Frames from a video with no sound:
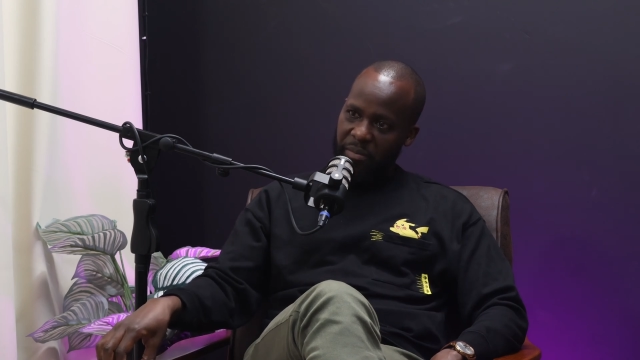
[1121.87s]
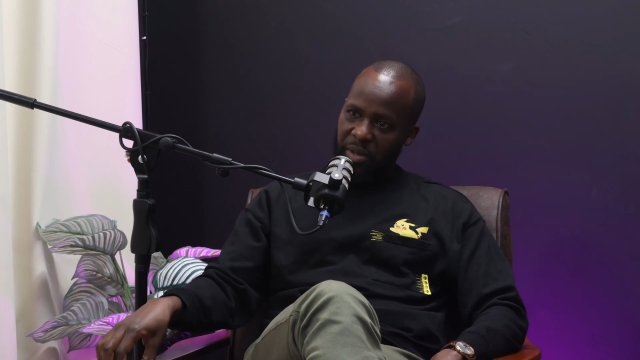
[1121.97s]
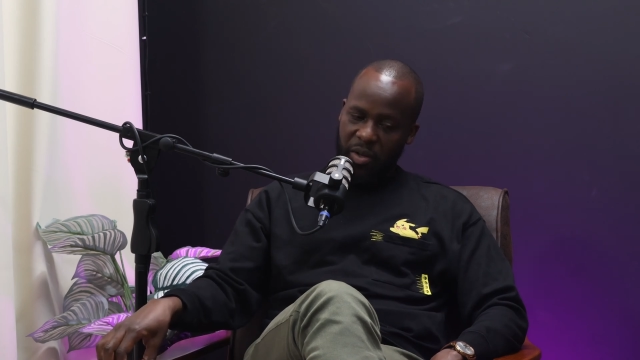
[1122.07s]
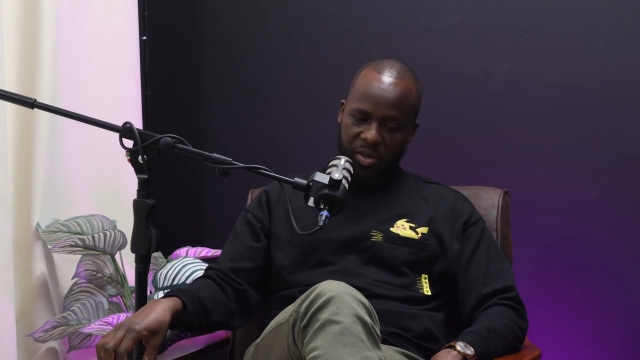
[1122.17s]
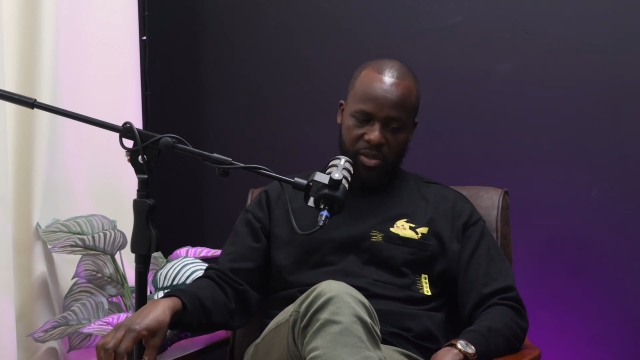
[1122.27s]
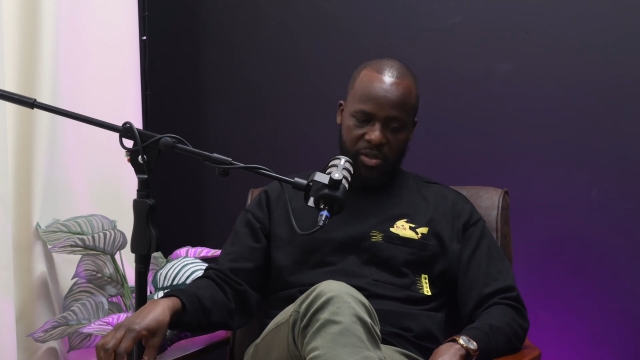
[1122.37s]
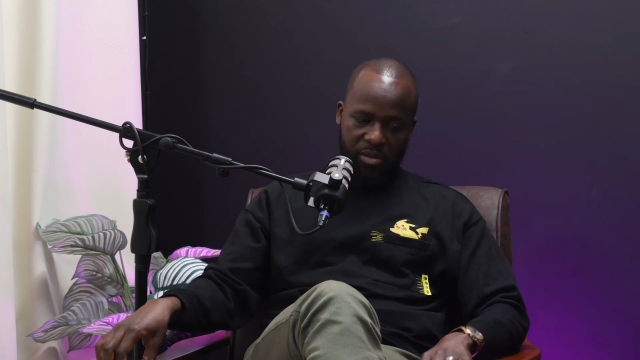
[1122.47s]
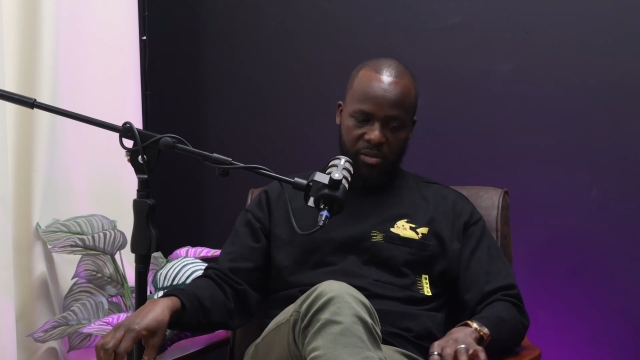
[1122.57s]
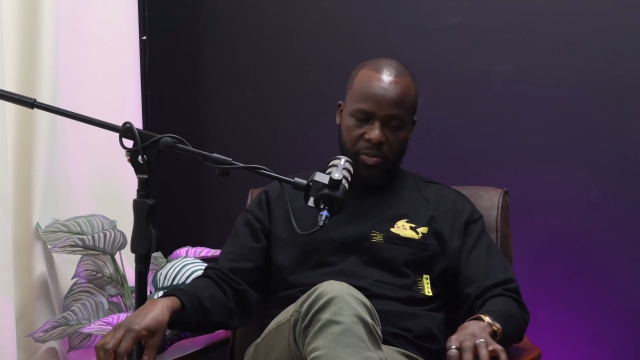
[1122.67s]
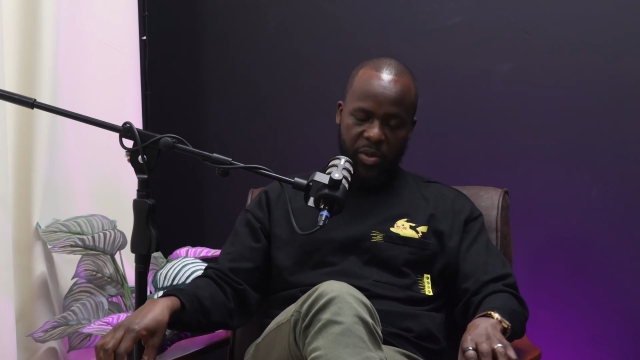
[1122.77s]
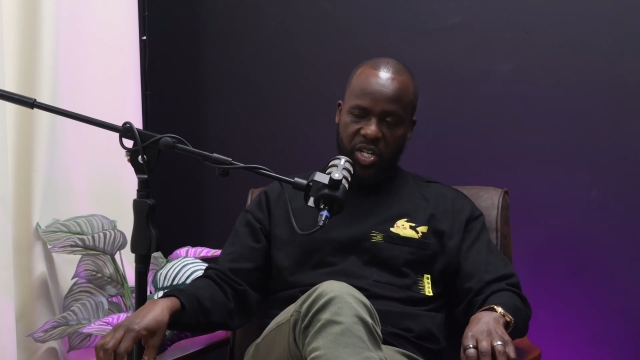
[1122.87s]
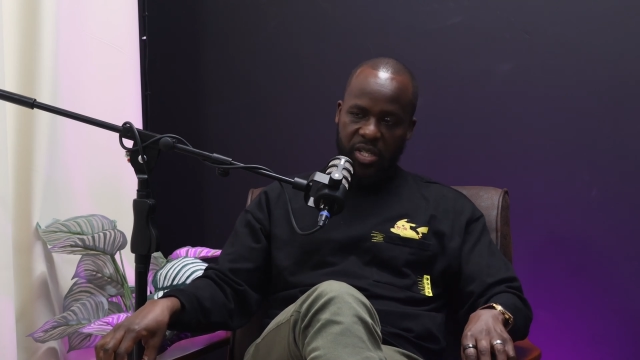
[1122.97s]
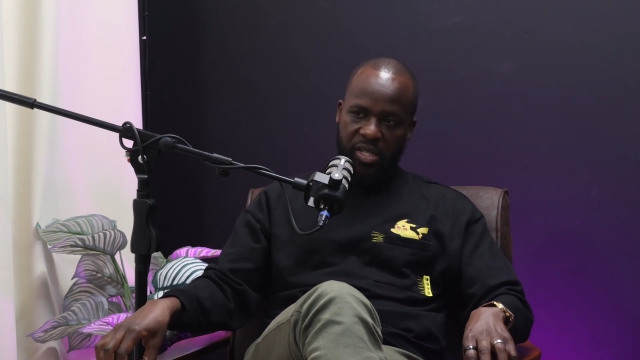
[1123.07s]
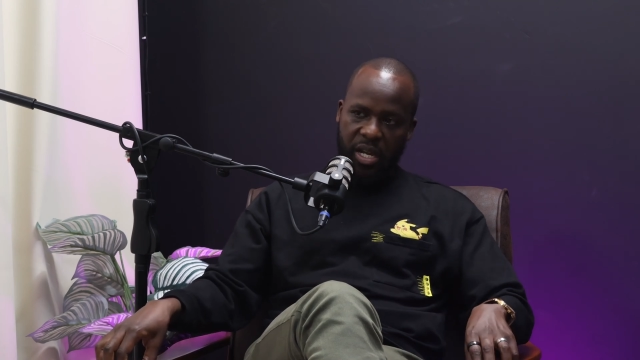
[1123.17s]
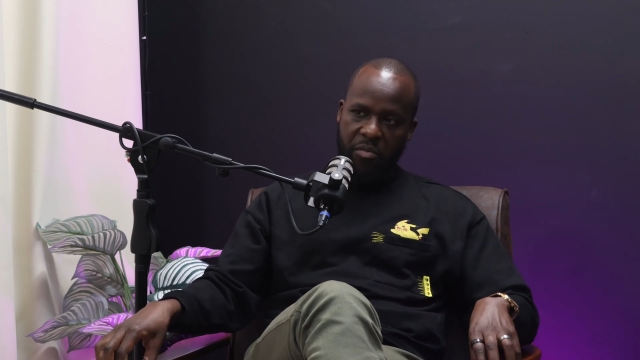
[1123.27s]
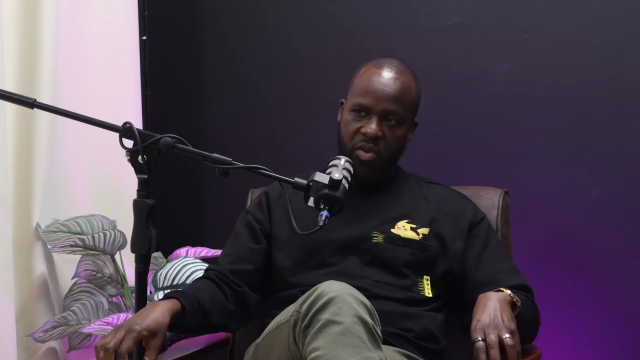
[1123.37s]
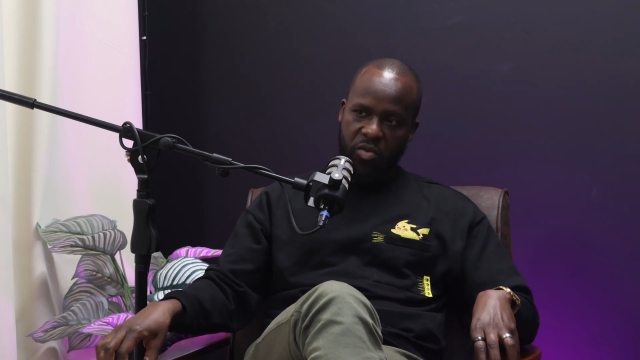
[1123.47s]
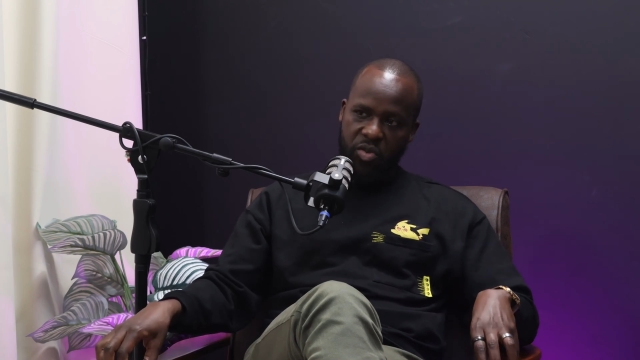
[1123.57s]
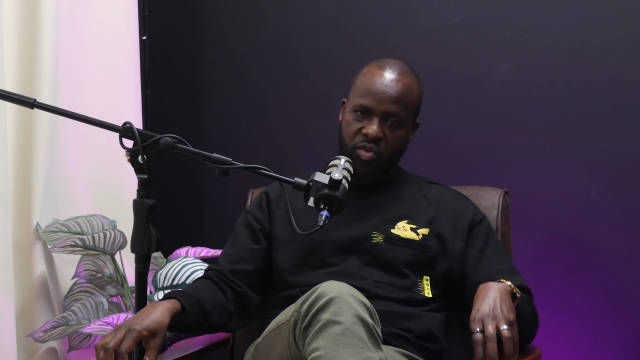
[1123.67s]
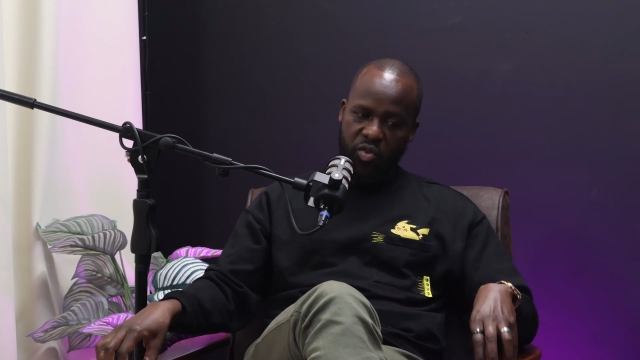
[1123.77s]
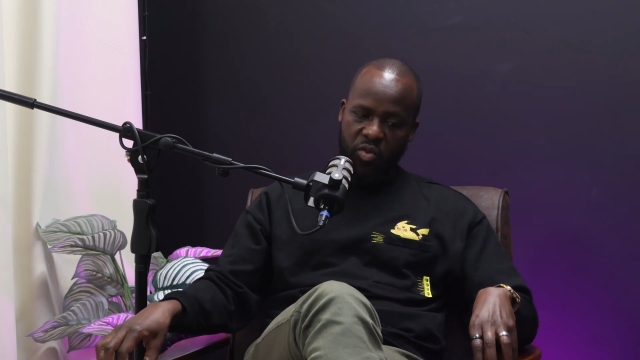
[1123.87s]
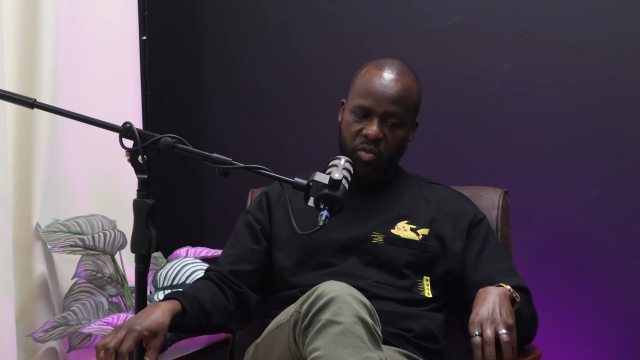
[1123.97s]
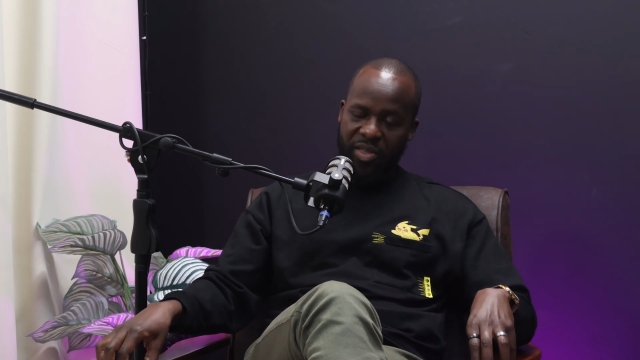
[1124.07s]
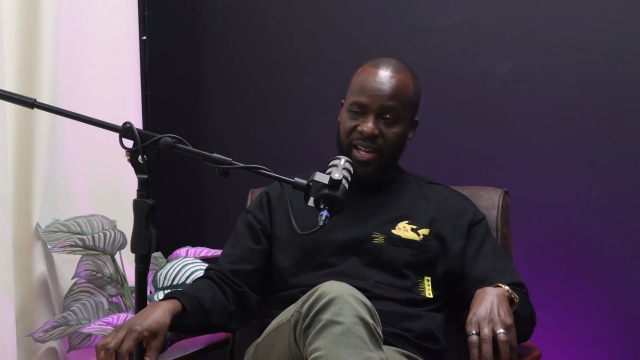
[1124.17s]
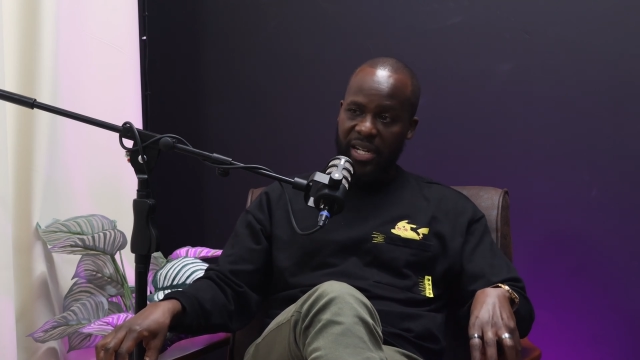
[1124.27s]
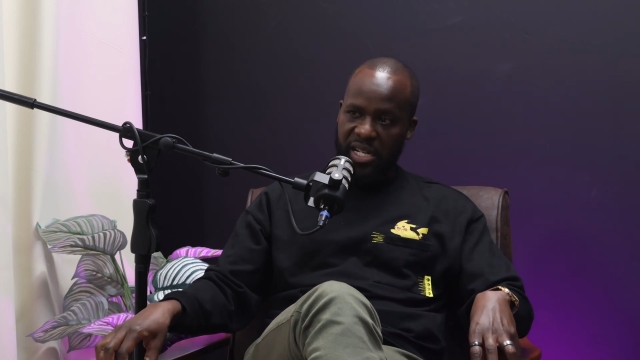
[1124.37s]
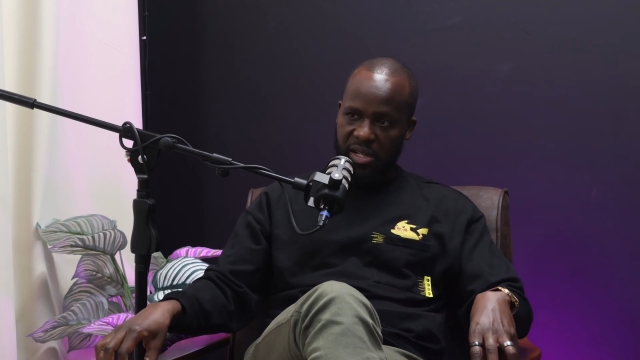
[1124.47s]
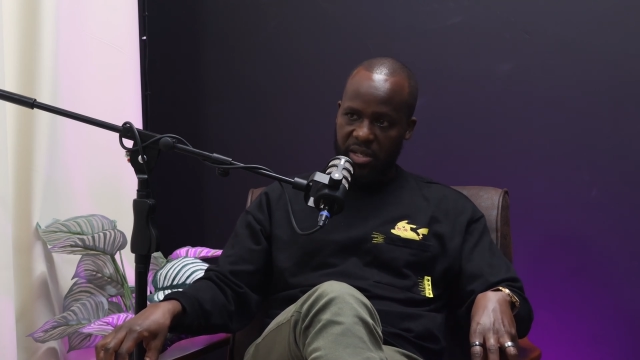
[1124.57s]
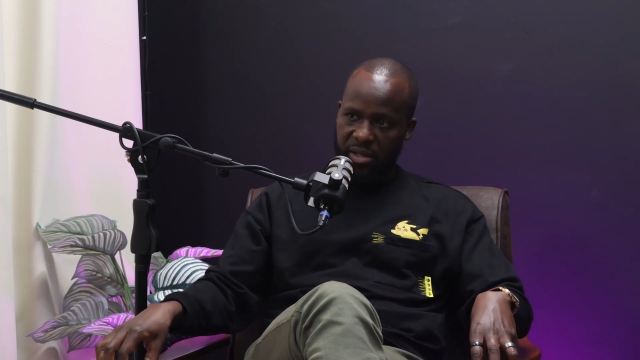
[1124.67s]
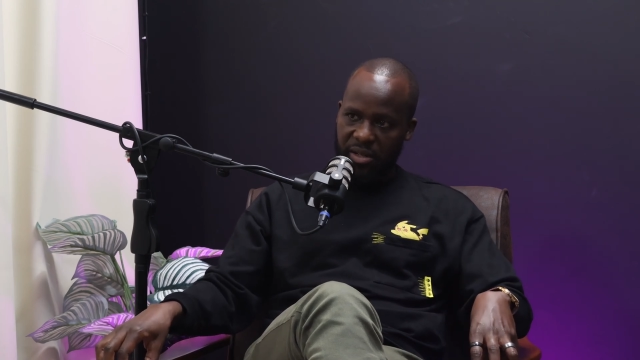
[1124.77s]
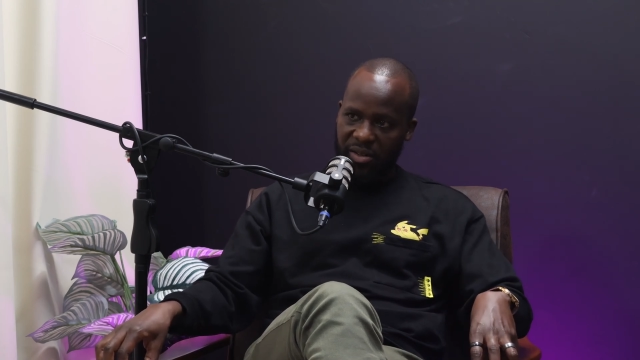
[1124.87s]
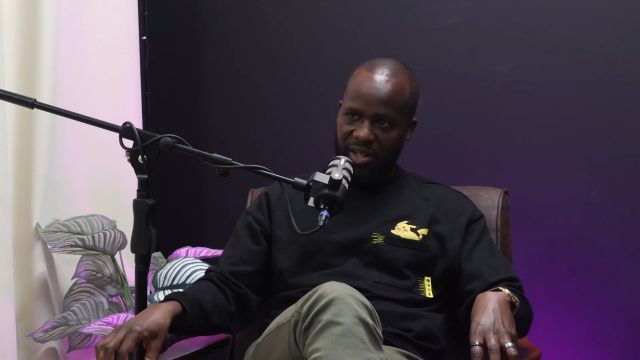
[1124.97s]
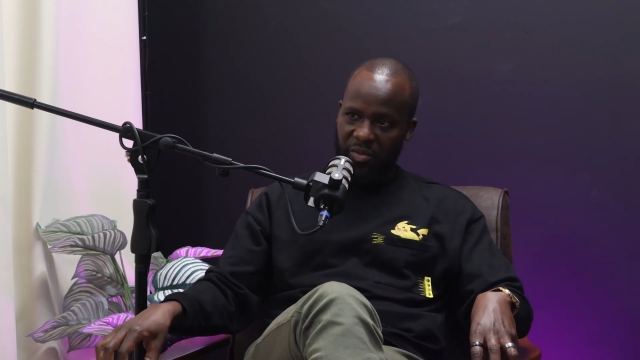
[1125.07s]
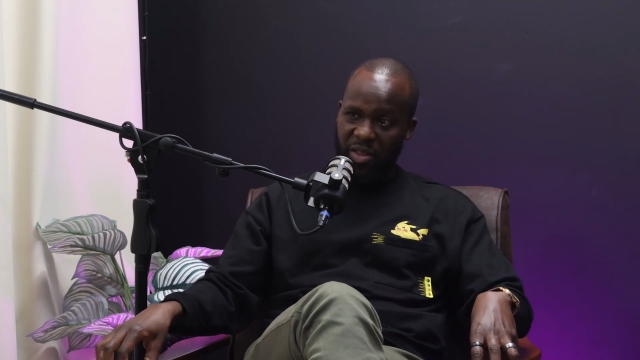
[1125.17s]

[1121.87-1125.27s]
Because this patient is coming to you with a need, all right?